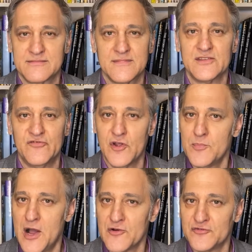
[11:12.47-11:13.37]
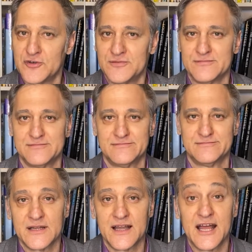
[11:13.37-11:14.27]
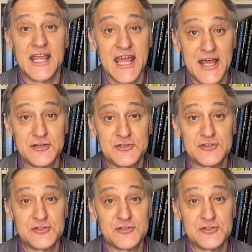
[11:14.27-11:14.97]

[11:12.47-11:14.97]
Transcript: it's very powerful. Again,